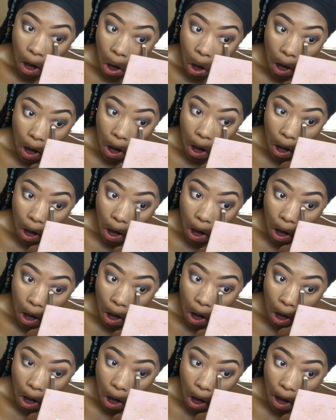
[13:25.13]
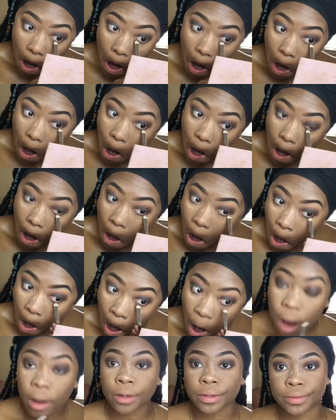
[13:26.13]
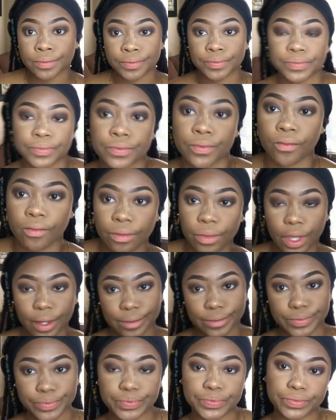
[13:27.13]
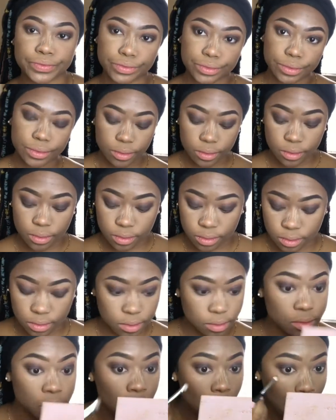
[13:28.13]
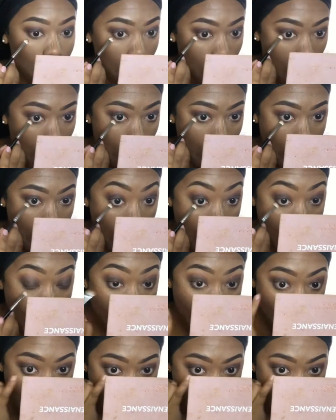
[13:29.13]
come together. That's what we're working on. So yeah, as you can see, my look